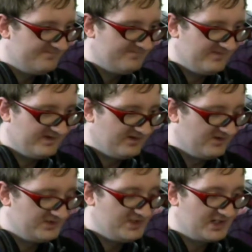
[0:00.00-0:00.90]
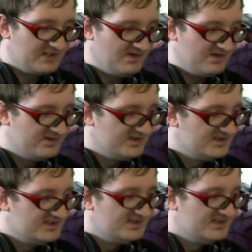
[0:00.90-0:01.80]
let alone Otaku Mode.
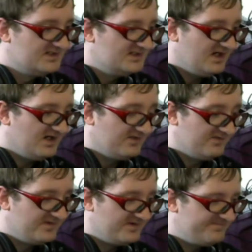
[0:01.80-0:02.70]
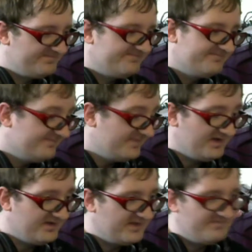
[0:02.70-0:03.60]
Although they're, I don't
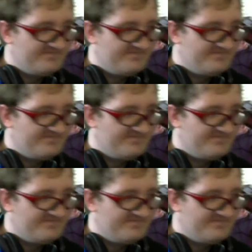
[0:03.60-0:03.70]
know, they.